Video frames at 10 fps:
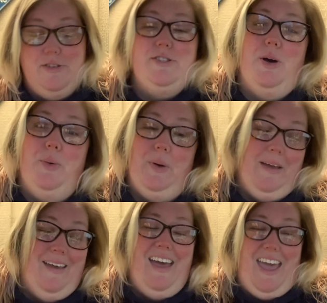So,
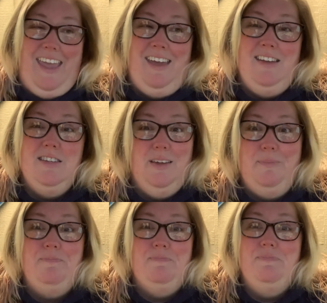and
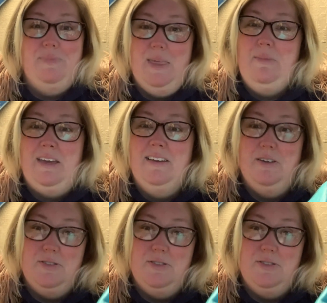they make